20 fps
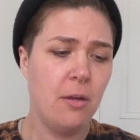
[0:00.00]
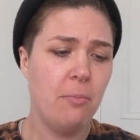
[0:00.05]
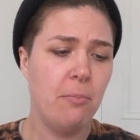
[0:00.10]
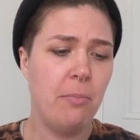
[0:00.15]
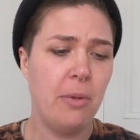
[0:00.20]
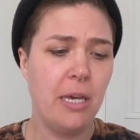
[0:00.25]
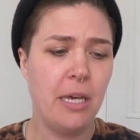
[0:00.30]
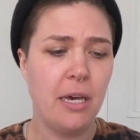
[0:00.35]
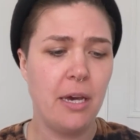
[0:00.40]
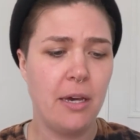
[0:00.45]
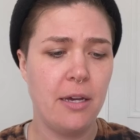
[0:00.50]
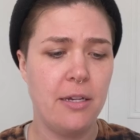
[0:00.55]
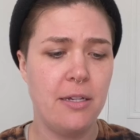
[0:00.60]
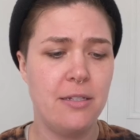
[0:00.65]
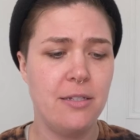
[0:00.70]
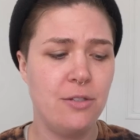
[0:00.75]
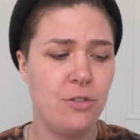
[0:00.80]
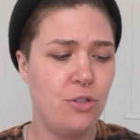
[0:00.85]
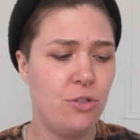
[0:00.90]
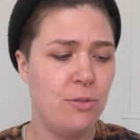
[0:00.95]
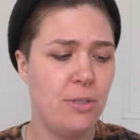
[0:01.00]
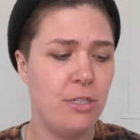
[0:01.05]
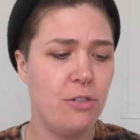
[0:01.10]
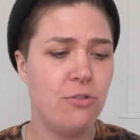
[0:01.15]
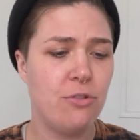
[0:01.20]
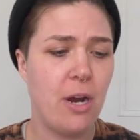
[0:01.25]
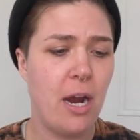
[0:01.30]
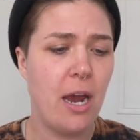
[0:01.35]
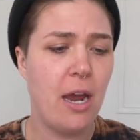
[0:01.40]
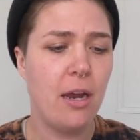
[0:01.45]
because doing
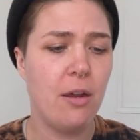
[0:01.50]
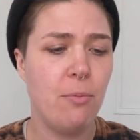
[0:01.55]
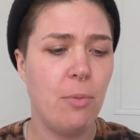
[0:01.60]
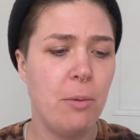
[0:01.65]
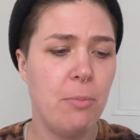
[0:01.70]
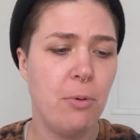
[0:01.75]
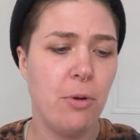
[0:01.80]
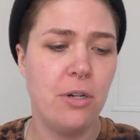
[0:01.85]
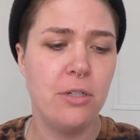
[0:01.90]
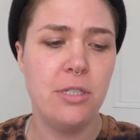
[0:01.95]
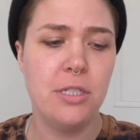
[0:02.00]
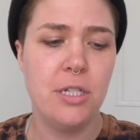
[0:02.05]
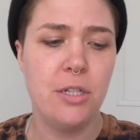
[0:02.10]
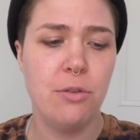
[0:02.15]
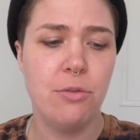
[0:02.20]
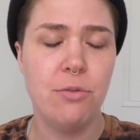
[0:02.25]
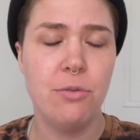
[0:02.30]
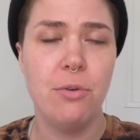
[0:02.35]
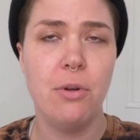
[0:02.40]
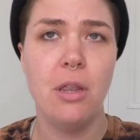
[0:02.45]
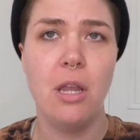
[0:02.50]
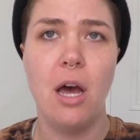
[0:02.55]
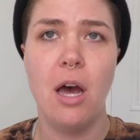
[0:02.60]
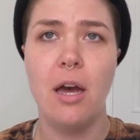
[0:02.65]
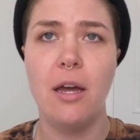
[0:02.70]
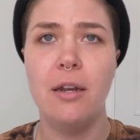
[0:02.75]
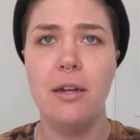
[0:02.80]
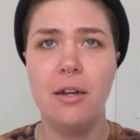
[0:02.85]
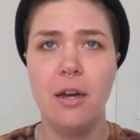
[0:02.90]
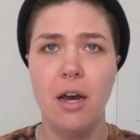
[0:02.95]
drag we put our skin through a
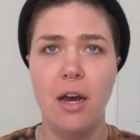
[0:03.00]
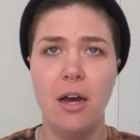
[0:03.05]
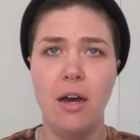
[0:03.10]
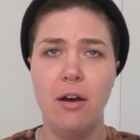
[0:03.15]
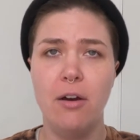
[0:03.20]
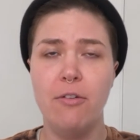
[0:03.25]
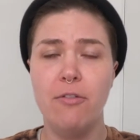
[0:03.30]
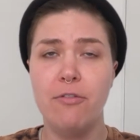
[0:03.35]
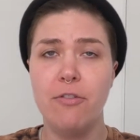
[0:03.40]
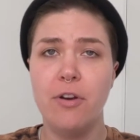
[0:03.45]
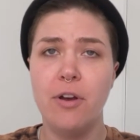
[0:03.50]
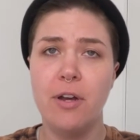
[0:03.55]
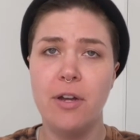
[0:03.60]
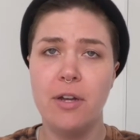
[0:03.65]
lot of